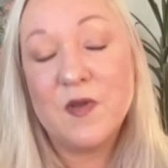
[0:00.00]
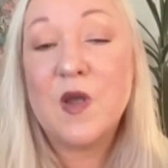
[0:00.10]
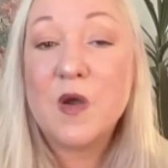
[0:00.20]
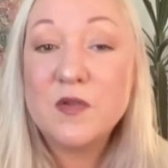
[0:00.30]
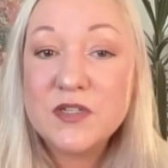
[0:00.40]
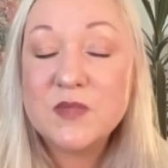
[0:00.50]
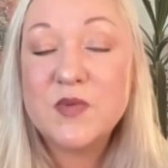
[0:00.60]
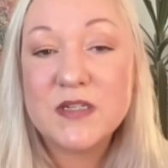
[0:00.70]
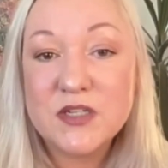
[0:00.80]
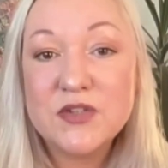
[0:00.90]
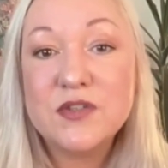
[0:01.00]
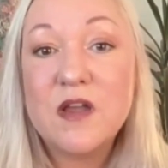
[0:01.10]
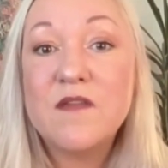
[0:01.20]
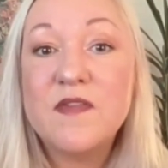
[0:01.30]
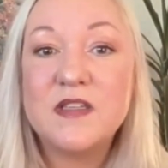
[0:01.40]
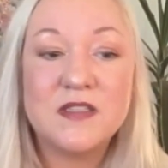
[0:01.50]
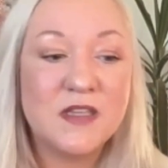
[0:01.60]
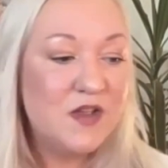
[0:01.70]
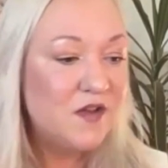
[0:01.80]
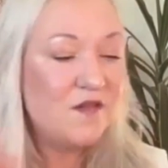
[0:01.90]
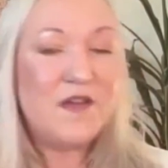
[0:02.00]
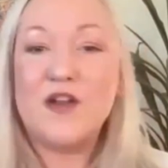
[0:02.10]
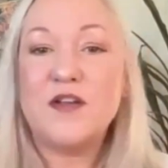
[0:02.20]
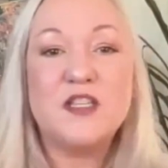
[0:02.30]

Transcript: coaches and practitioners of these very